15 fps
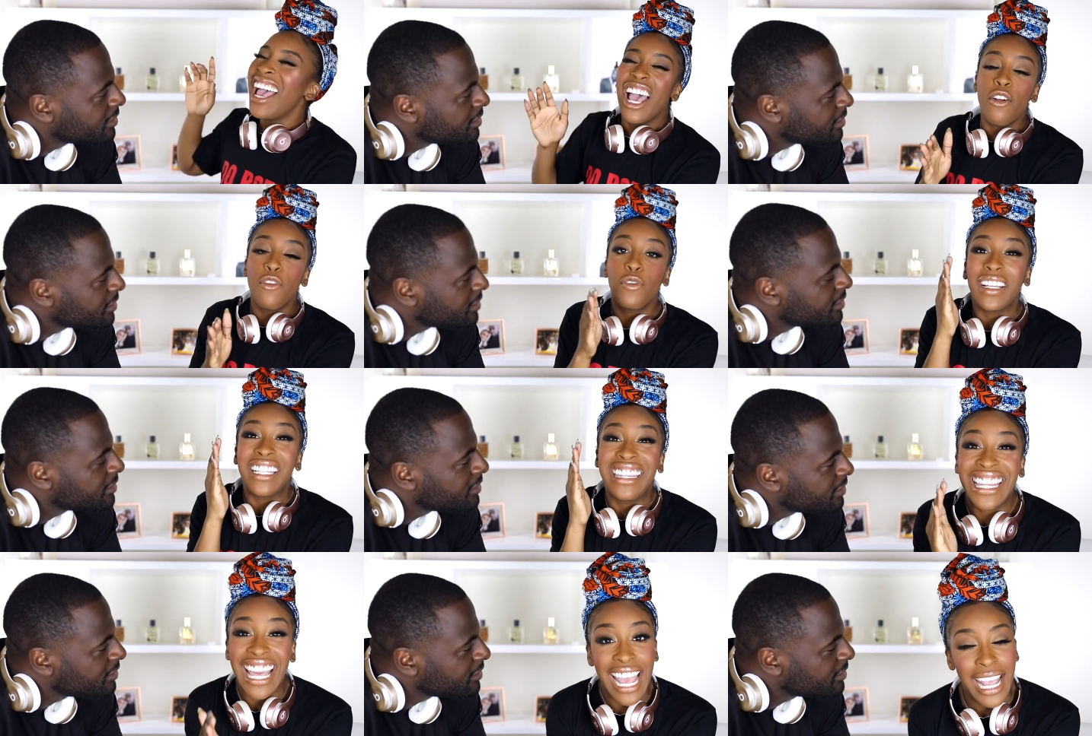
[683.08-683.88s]
Speaker 1: every
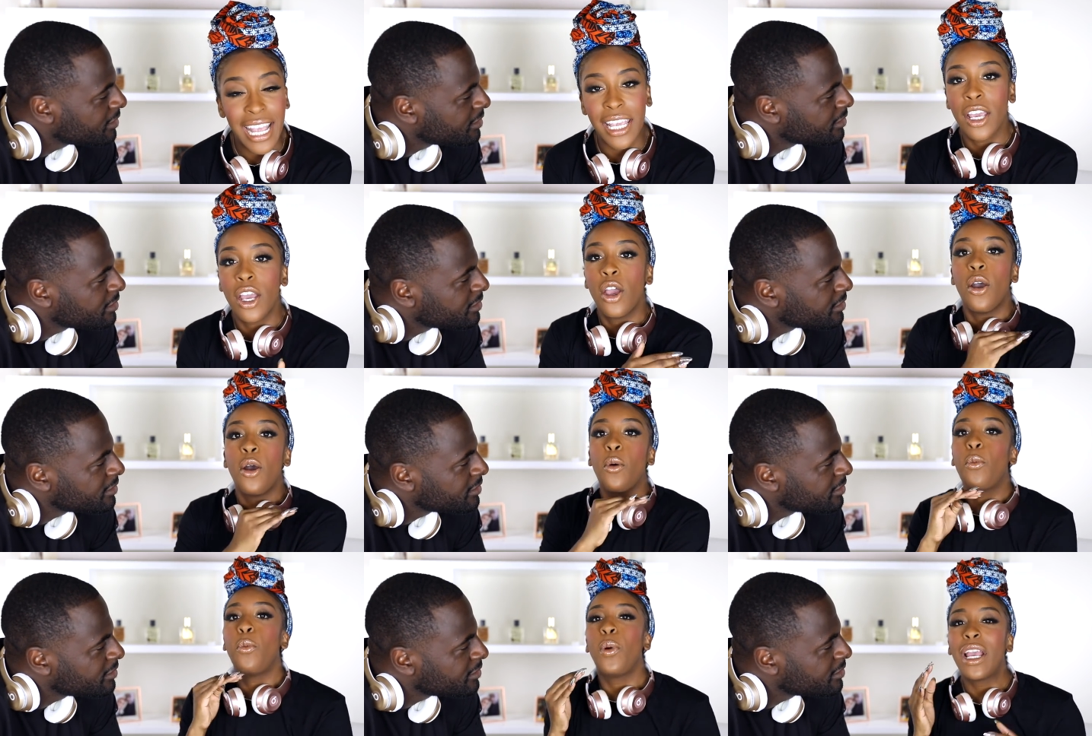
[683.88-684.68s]
day
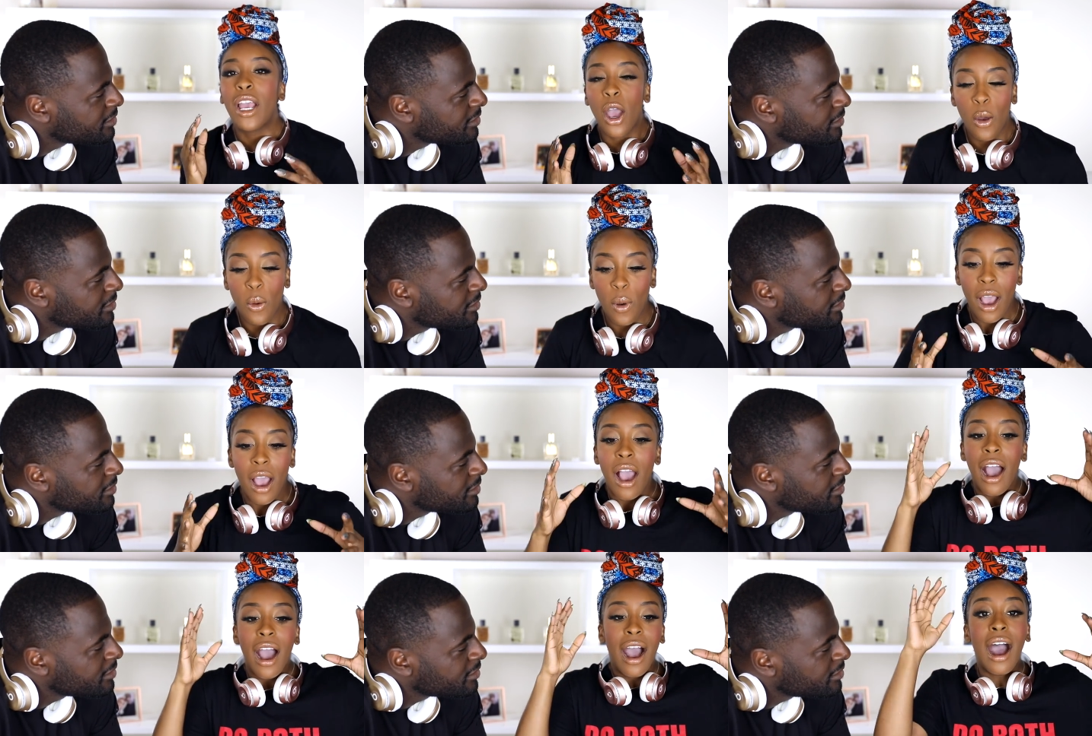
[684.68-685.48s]
we go
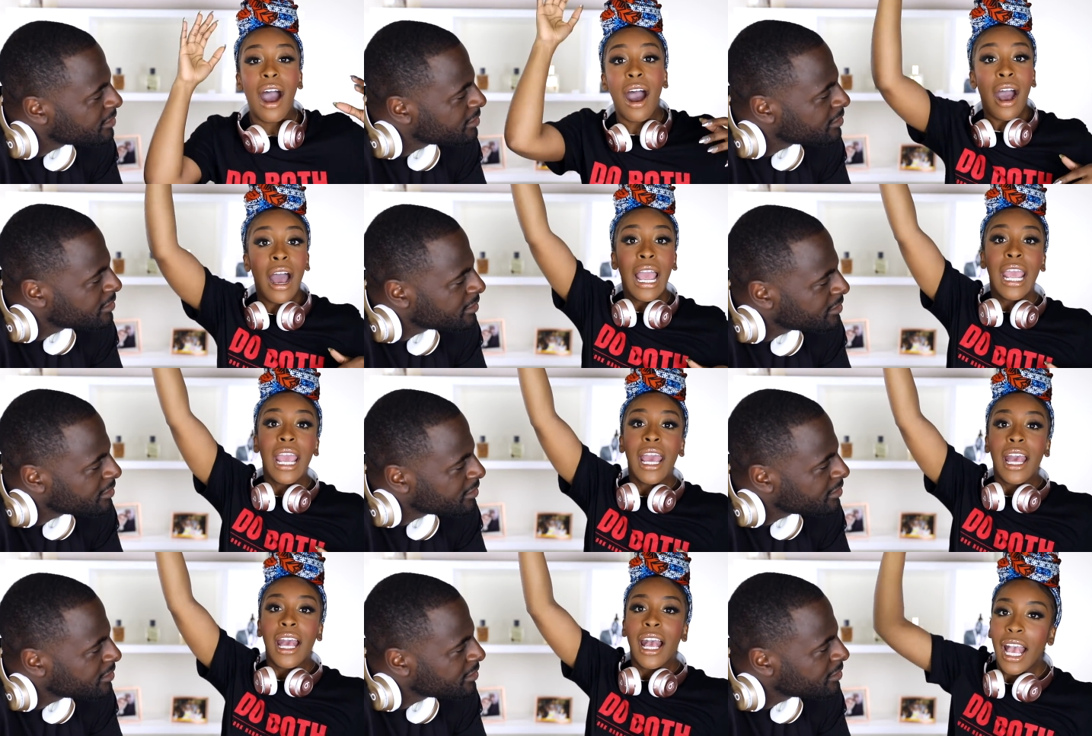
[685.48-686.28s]
high
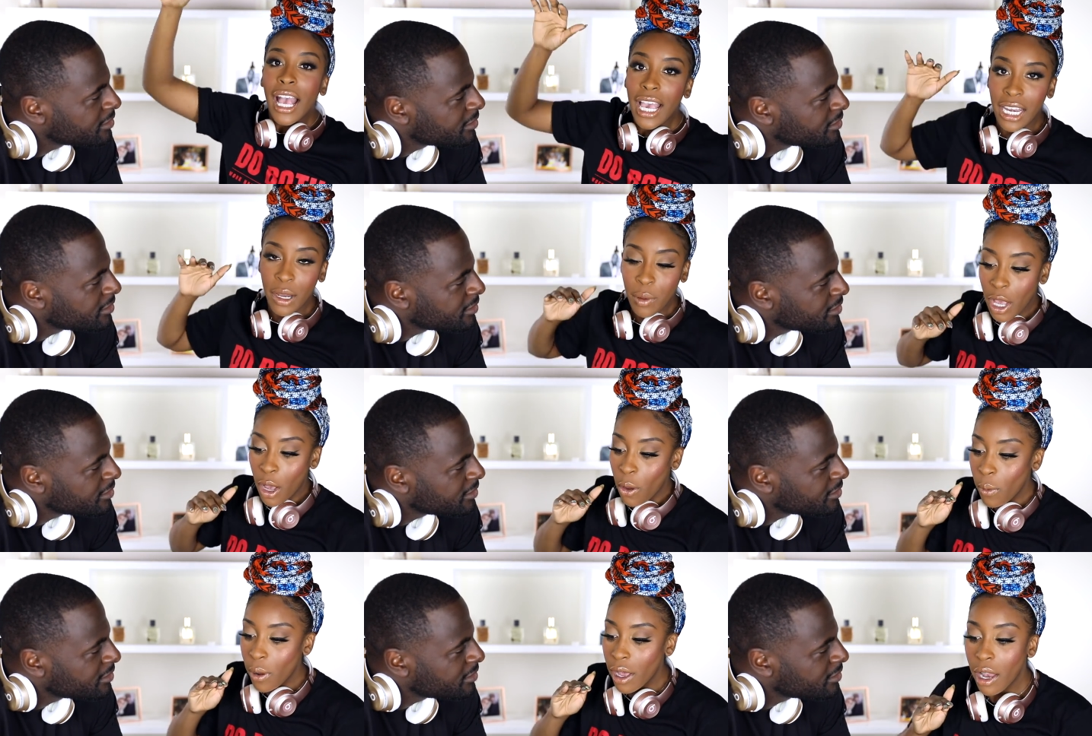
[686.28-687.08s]
and then we
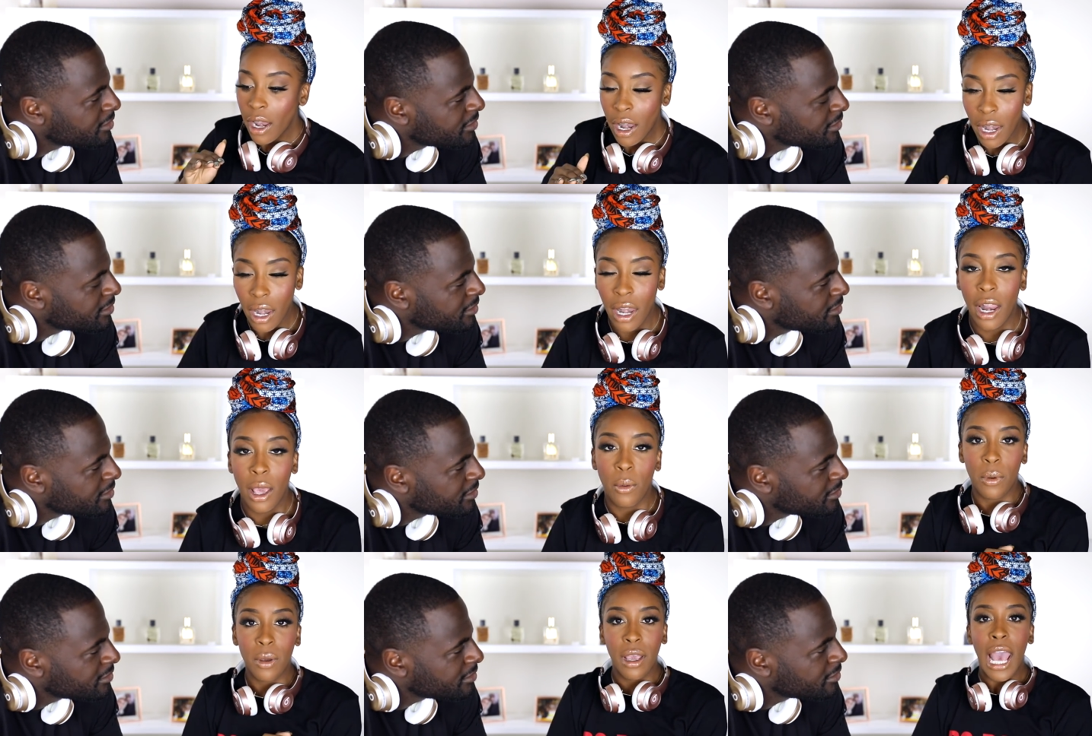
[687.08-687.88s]
go
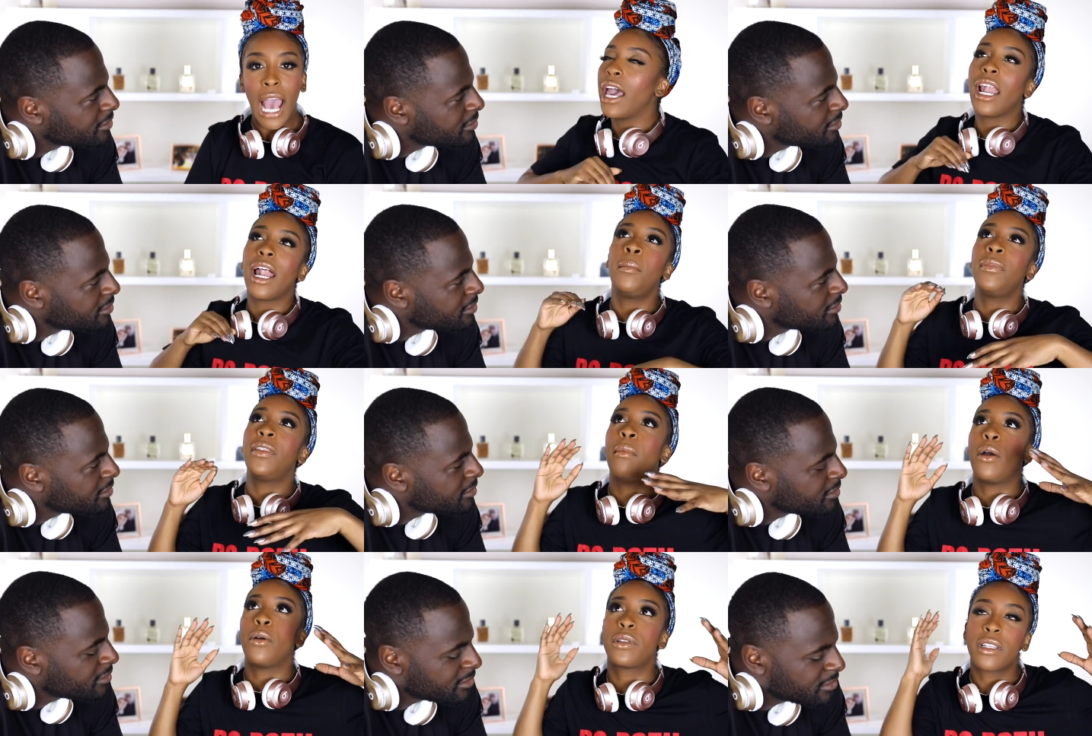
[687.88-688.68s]
low, and I'm
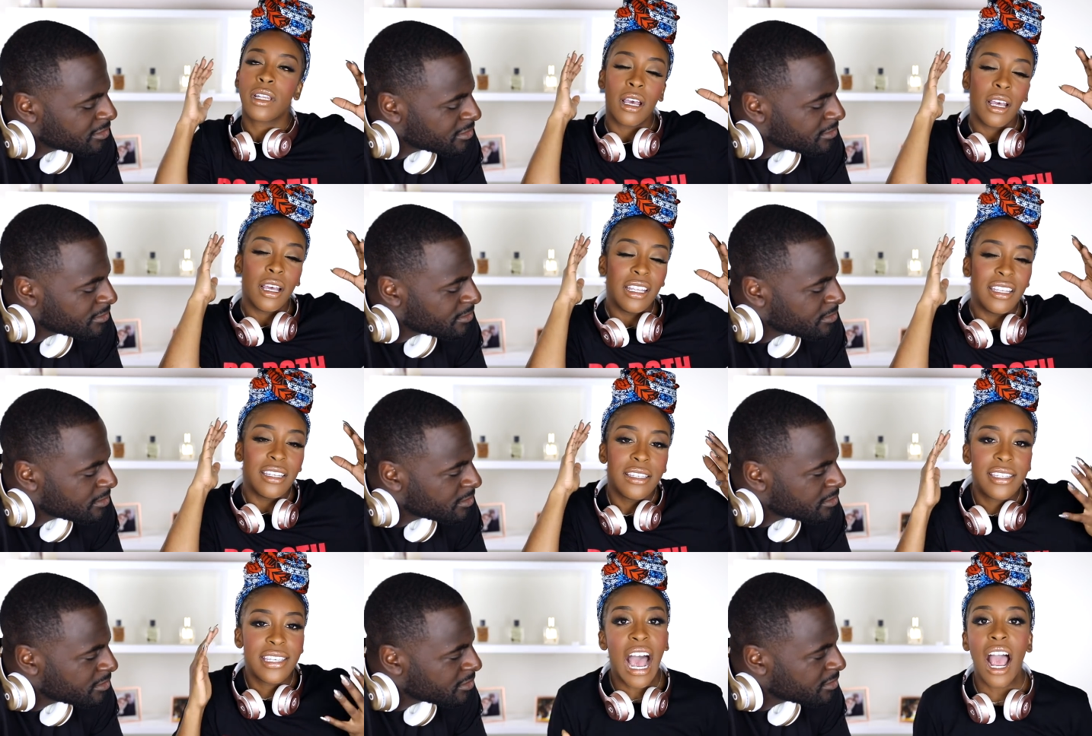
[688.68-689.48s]
the most
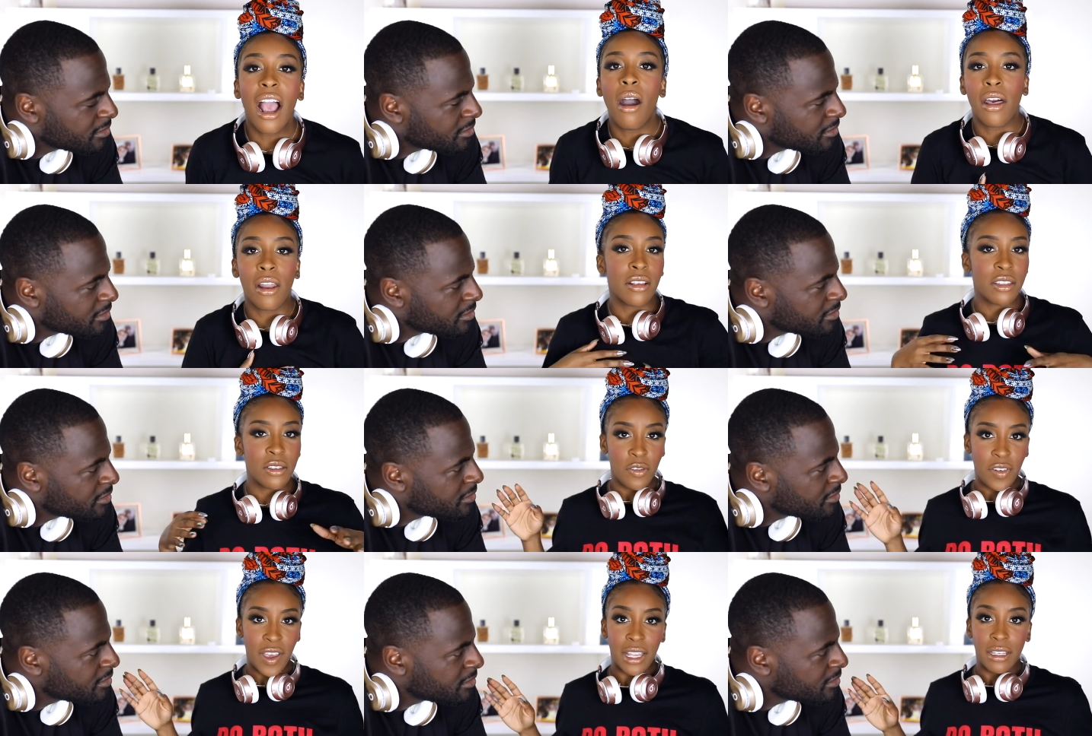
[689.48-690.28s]
diehard
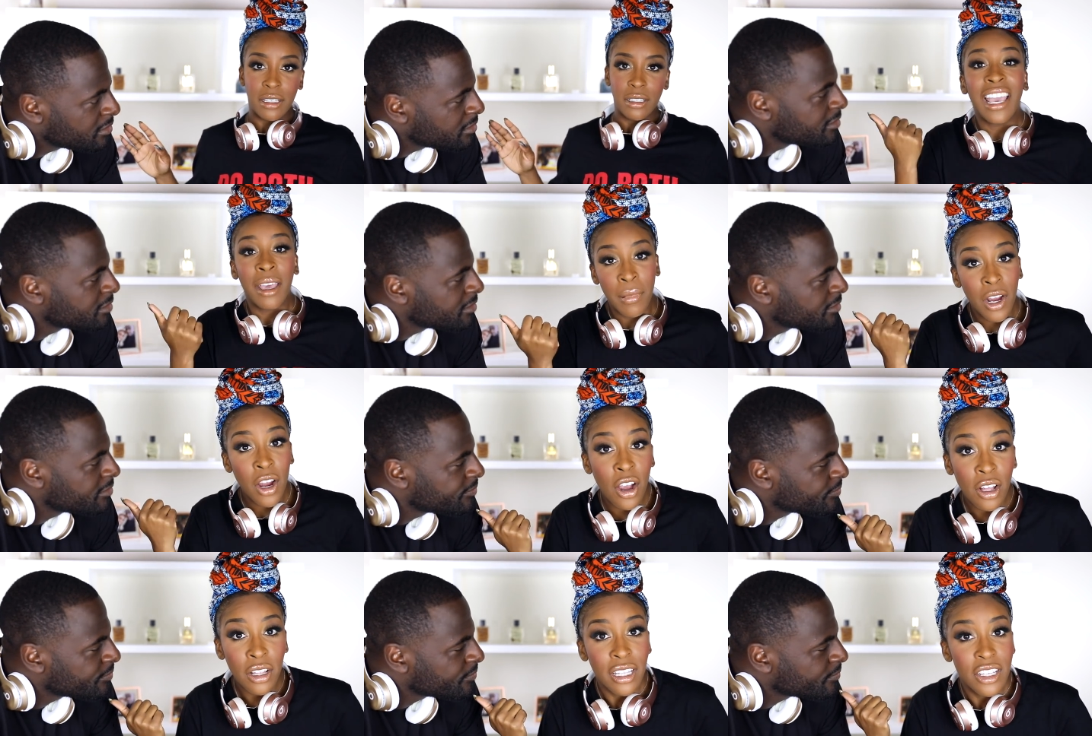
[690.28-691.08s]
Arsenal fan, and my
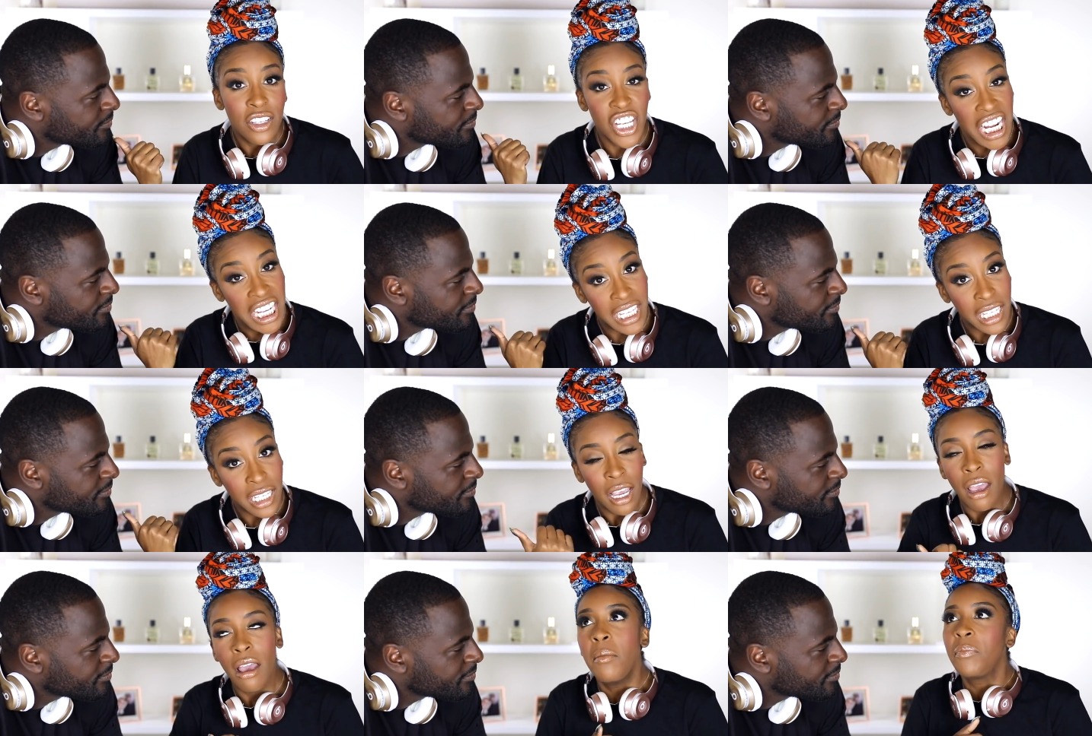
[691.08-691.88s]
girl Jackie,